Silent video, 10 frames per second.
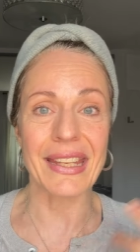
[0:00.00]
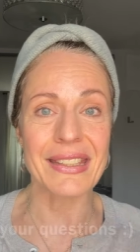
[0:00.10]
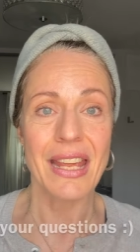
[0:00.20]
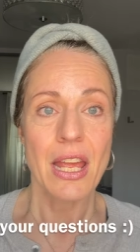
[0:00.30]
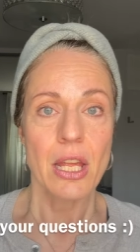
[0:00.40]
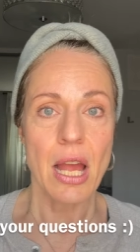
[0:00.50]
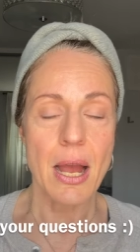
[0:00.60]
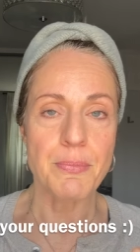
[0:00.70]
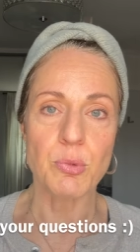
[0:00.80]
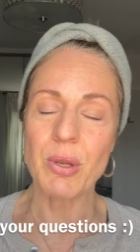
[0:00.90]
And
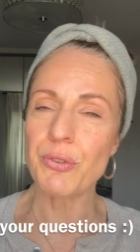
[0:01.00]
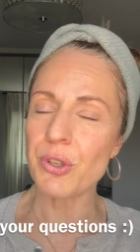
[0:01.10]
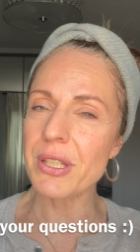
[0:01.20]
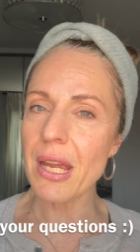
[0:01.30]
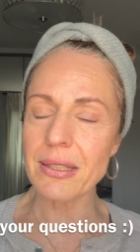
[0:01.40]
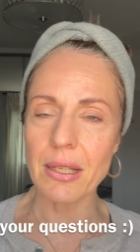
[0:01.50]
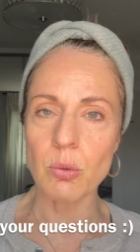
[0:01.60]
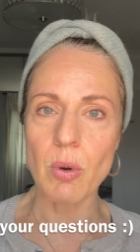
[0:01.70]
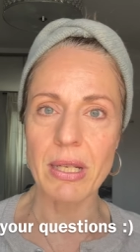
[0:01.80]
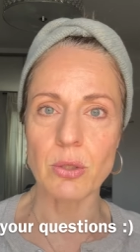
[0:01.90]
um, we forget
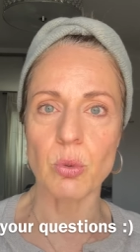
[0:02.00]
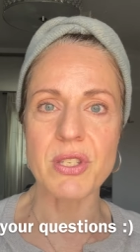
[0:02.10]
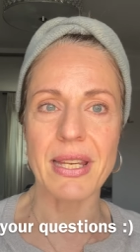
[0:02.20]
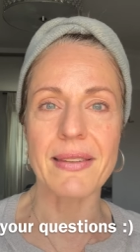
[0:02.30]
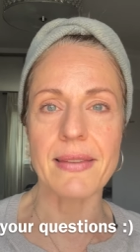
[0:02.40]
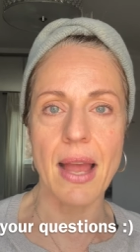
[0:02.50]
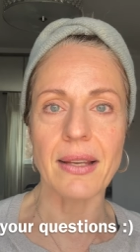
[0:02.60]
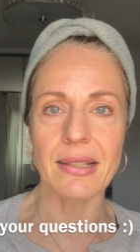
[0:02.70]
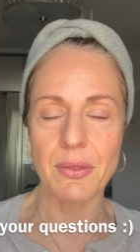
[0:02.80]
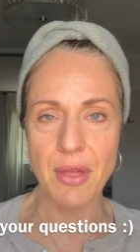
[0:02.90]
what it was
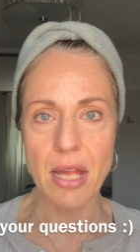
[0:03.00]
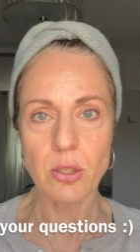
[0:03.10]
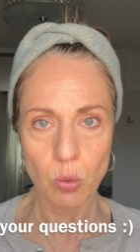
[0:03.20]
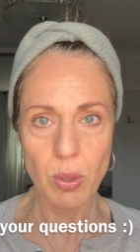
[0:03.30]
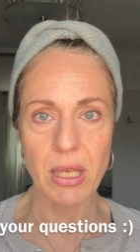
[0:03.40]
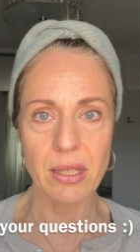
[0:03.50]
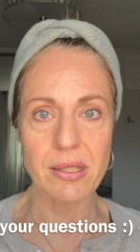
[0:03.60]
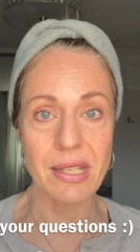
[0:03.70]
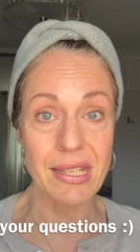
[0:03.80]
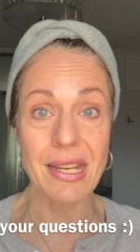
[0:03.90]
exactly that we
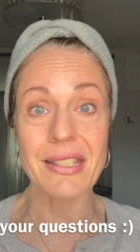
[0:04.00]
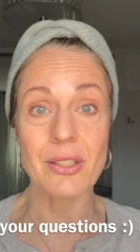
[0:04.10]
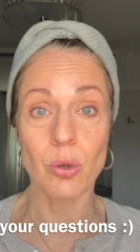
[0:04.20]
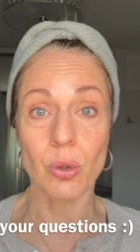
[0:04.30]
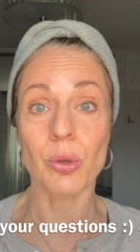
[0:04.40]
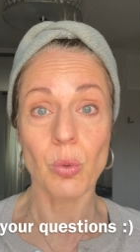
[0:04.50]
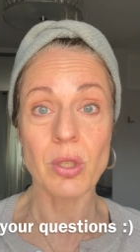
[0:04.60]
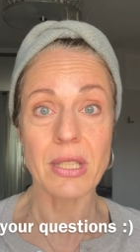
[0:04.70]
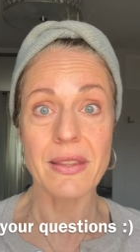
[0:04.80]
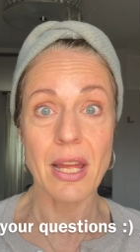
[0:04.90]
needed or
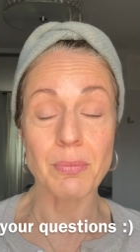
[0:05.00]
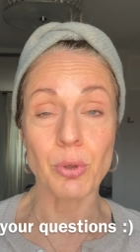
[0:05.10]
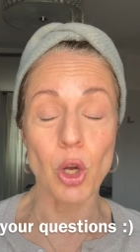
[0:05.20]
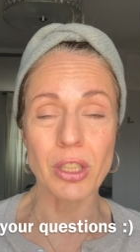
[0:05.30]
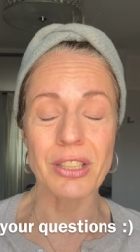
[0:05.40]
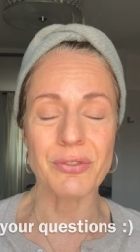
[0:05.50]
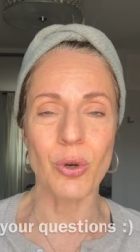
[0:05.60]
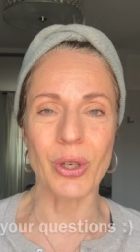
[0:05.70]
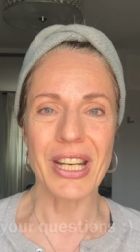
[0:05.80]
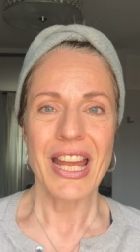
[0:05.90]
wanted that product
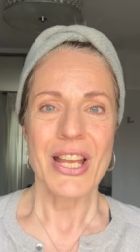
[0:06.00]
for.